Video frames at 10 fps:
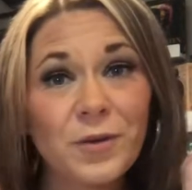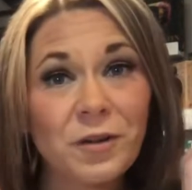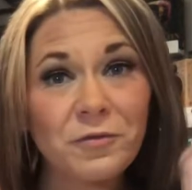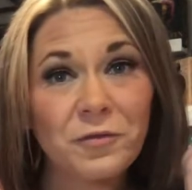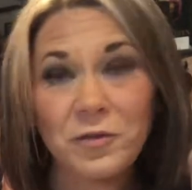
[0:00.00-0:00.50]

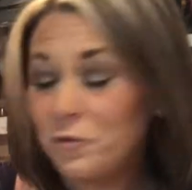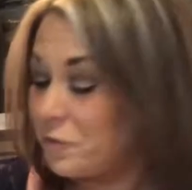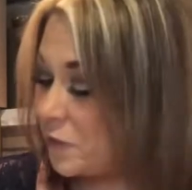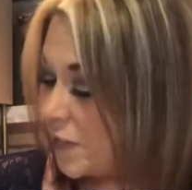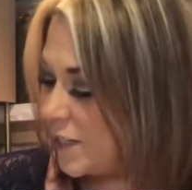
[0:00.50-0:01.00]
off of your
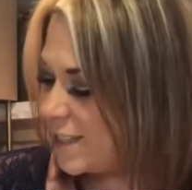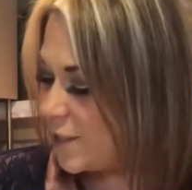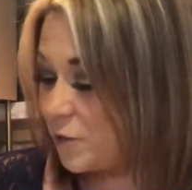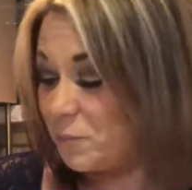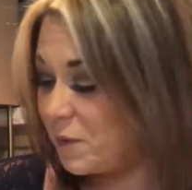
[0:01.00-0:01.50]
feet.
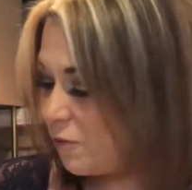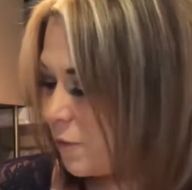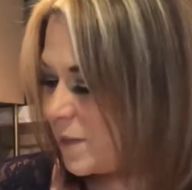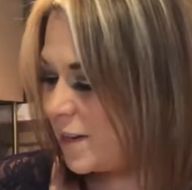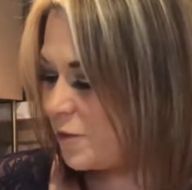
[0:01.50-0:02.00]
Could be
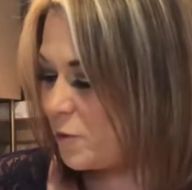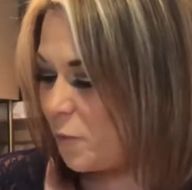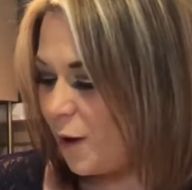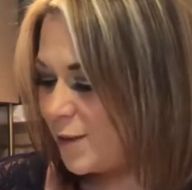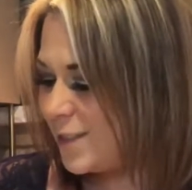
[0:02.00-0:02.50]
from another
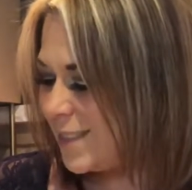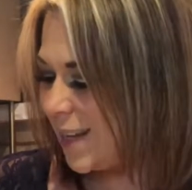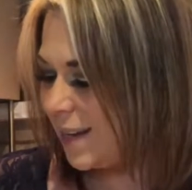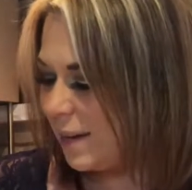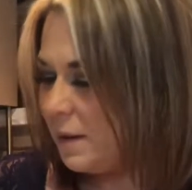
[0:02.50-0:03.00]
water
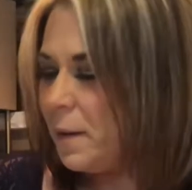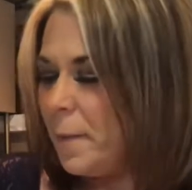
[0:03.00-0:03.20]
sign.